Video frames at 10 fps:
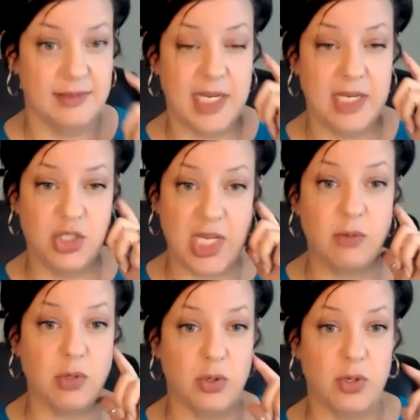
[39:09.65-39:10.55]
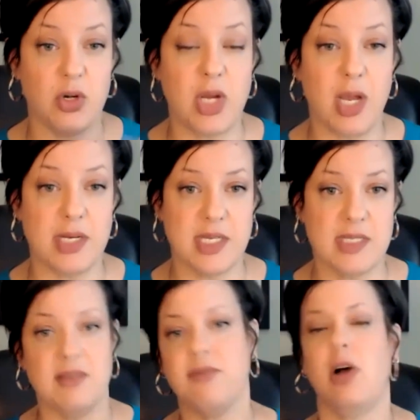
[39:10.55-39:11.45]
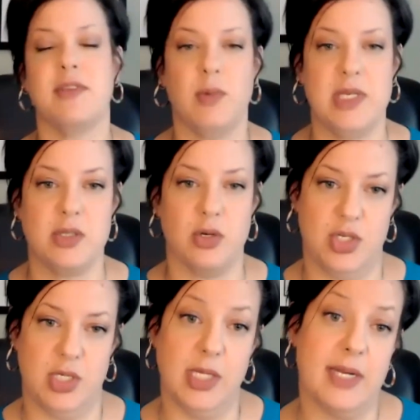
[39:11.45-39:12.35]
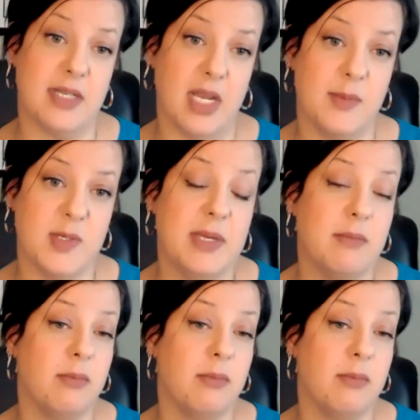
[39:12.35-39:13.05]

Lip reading: in general are not as involved in research a lot of times